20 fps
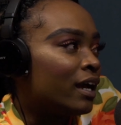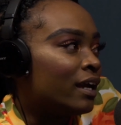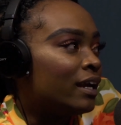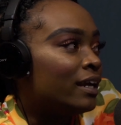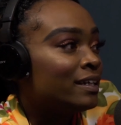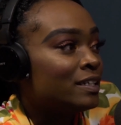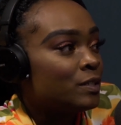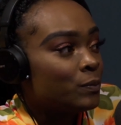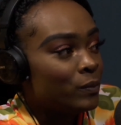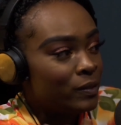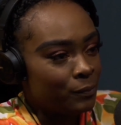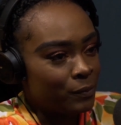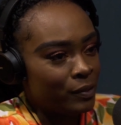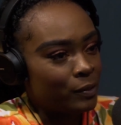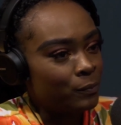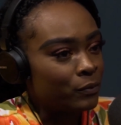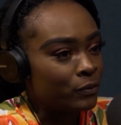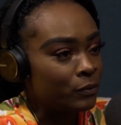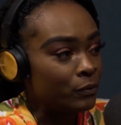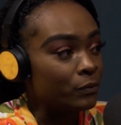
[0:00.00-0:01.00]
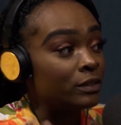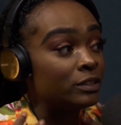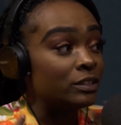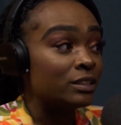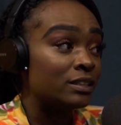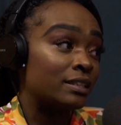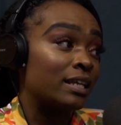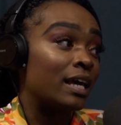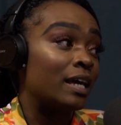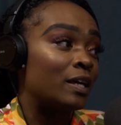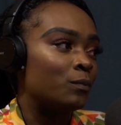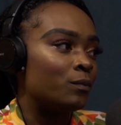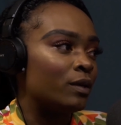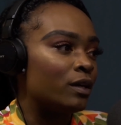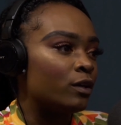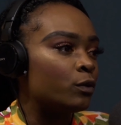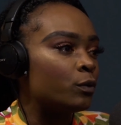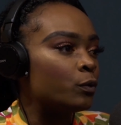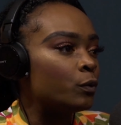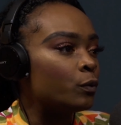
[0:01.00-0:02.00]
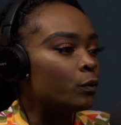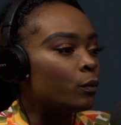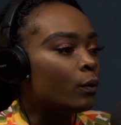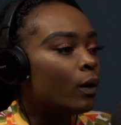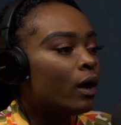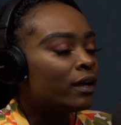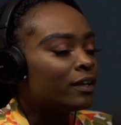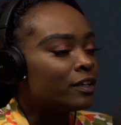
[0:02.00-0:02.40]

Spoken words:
And I need to meet people who are just like me, who,